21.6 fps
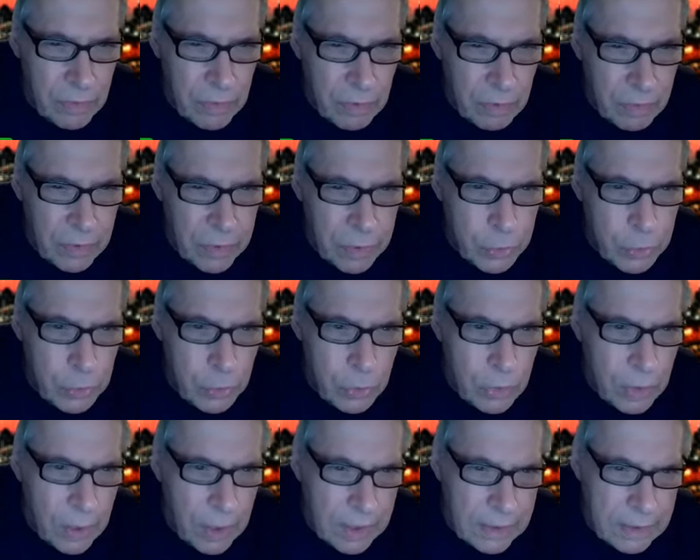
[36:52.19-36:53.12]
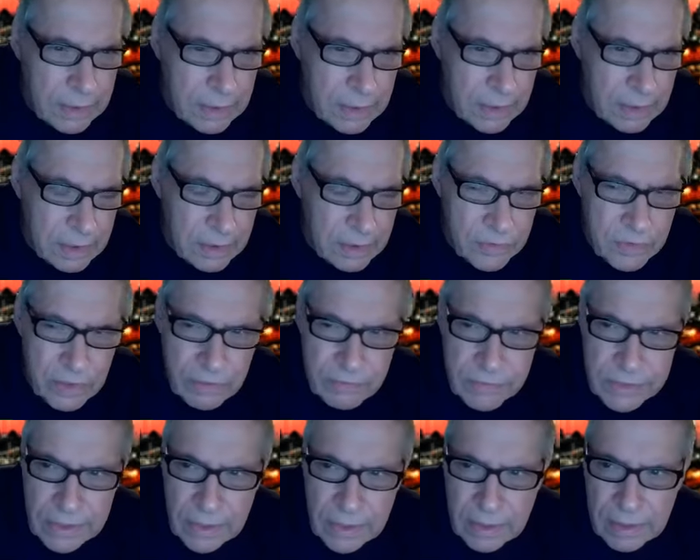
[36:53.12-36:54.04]
very good ideas,
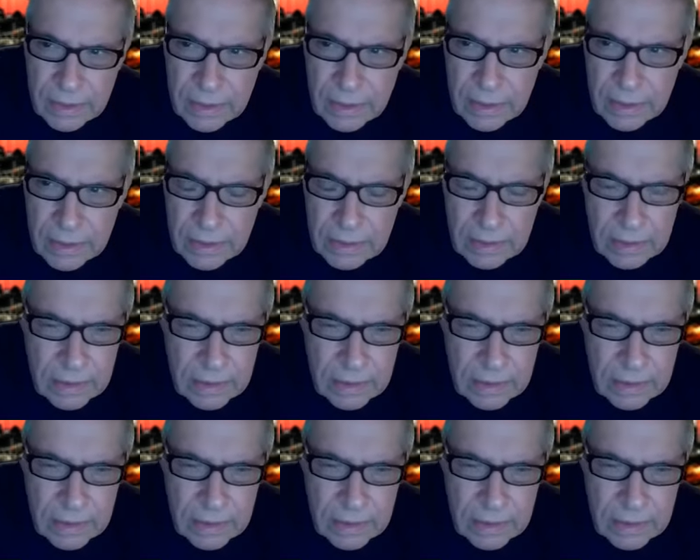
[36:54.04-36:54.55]
evidently.